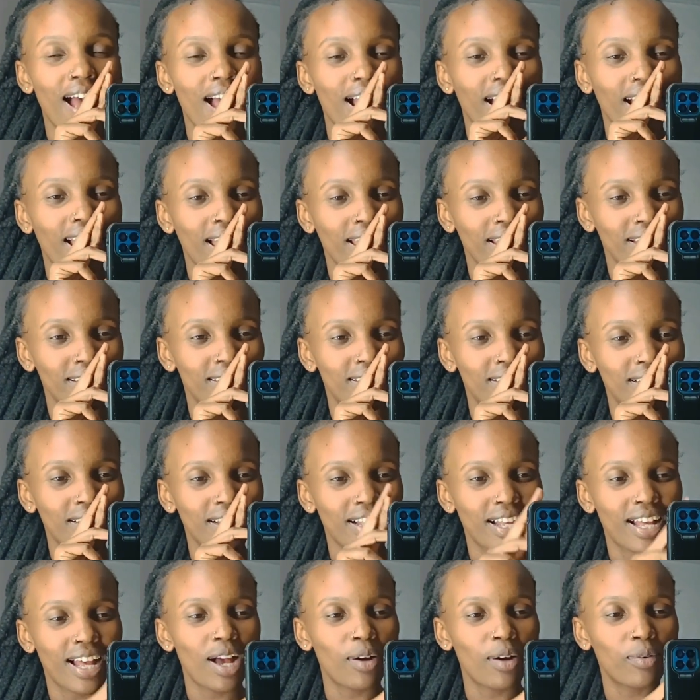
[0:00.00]
Guys,
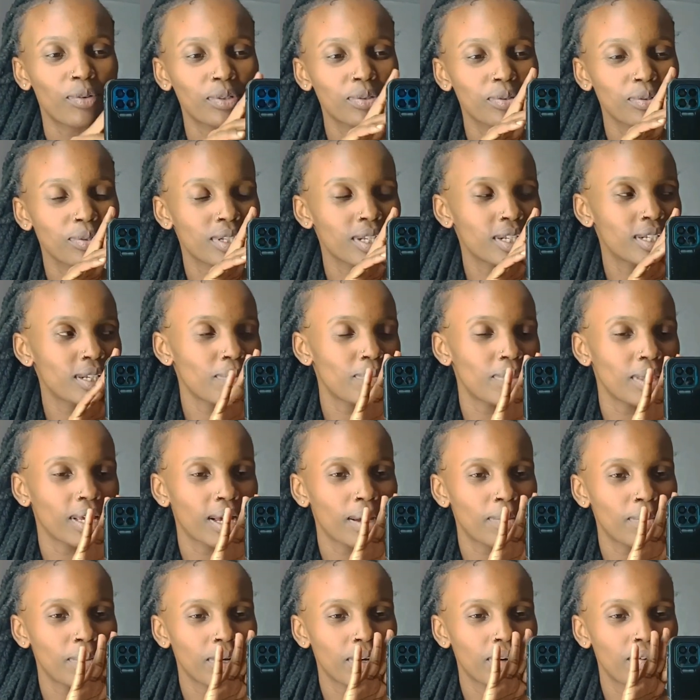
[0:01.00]
I want to set up the
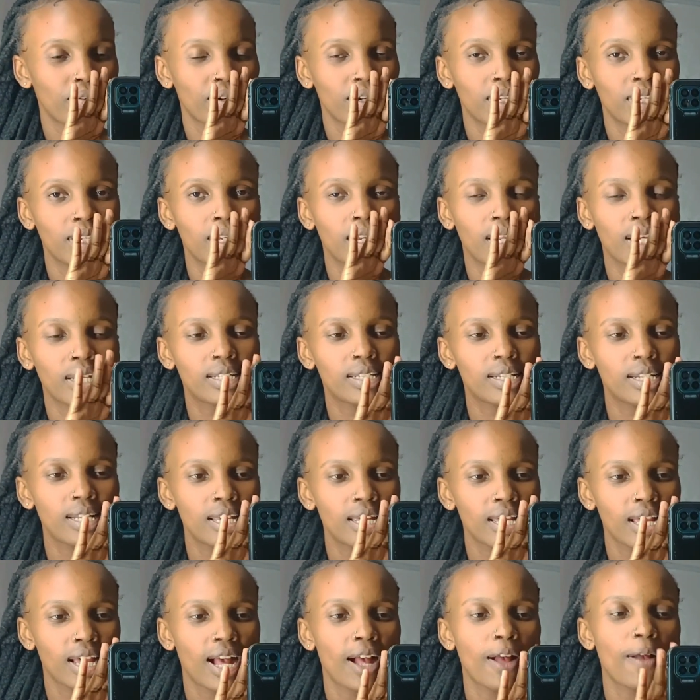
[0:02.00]
camera really
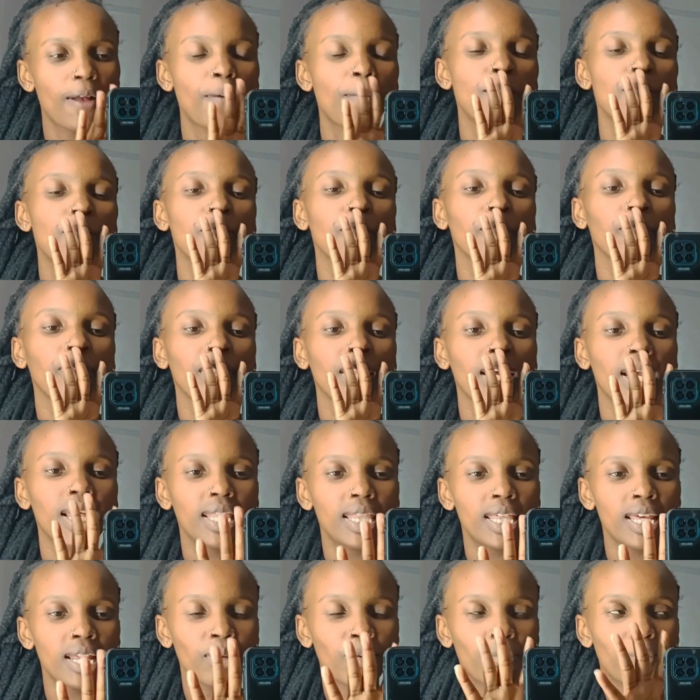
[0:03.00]
nicely.
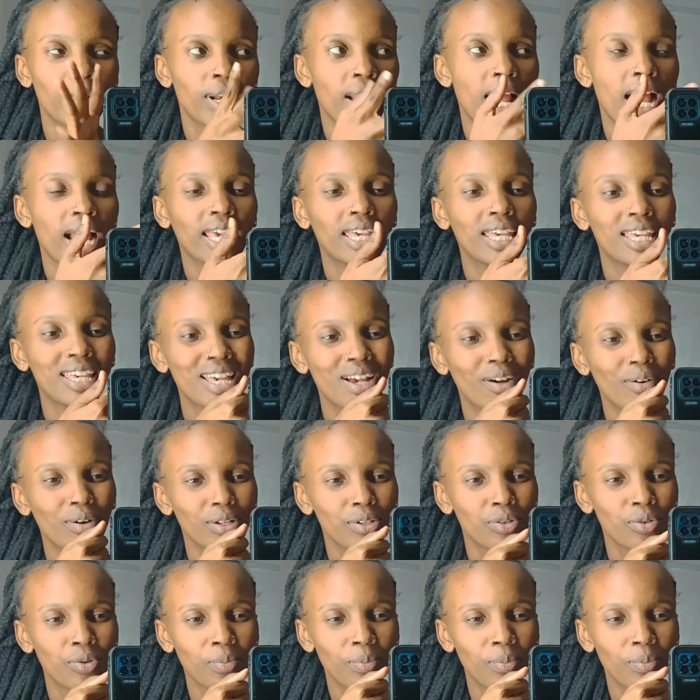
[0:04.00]
Then when akiingia kwa